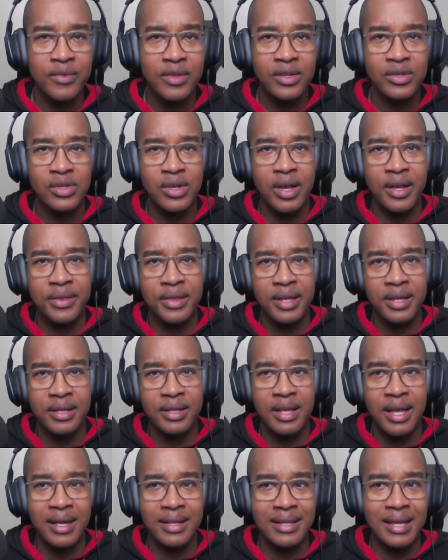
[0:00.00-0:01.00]
So I think
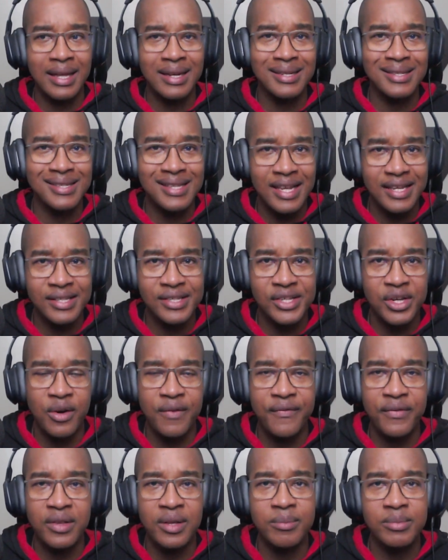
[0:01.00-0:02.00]
that that is necessary
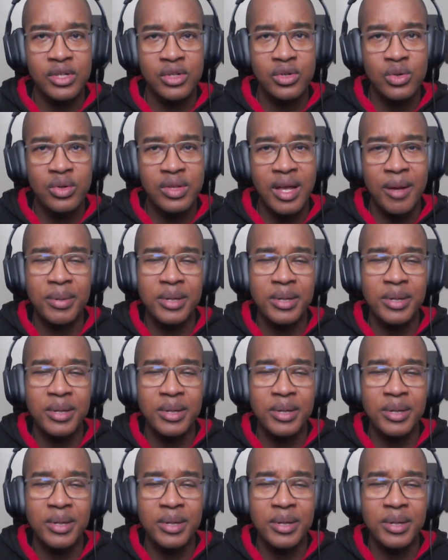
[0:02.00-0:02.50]
for them to do that.